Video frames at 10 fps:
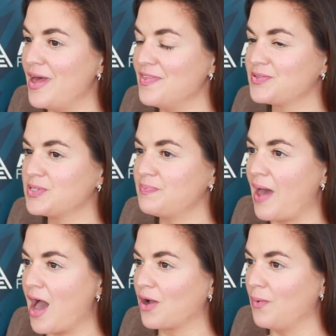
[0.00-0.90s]
and this was
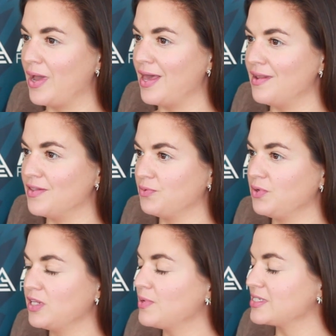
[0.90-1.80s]
back when there
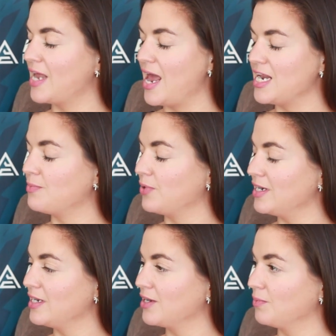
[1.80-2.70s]
really wasn't any
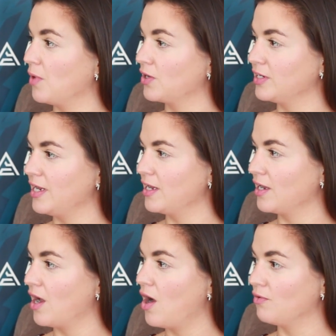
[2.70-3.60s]
branding or
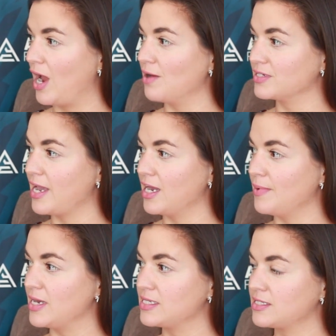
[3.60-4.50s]
marketing around
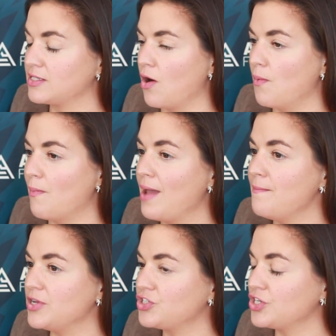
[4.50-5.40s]
cannabis. So my
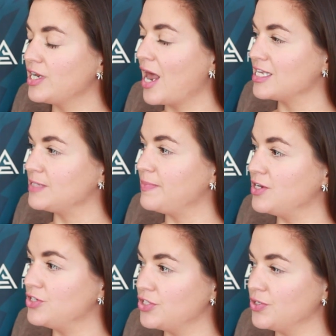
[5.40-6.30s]
mission has
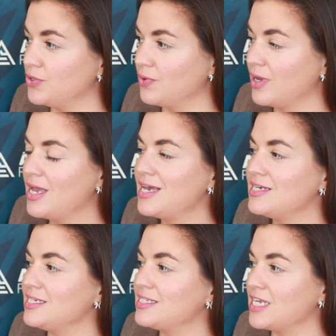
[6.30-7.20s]
been to
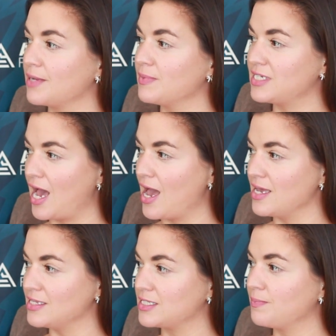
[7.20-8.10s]

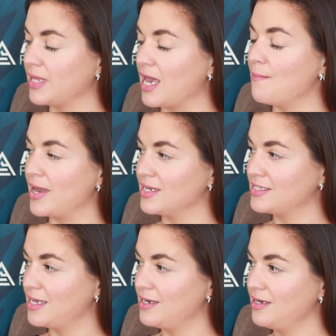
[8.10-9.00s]
destigmatize plant
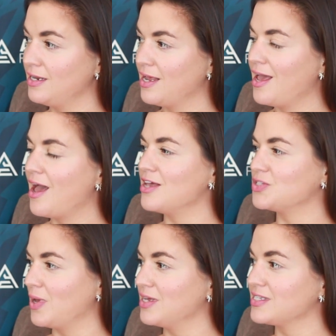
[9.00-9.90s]
medicine as
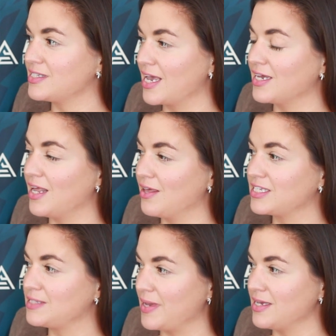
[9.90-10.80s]
well as the
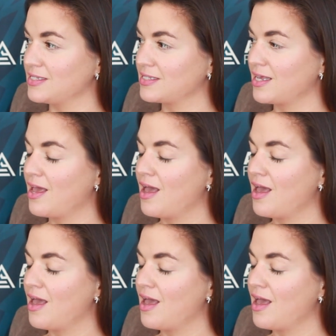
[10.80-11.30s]
psychedelic space.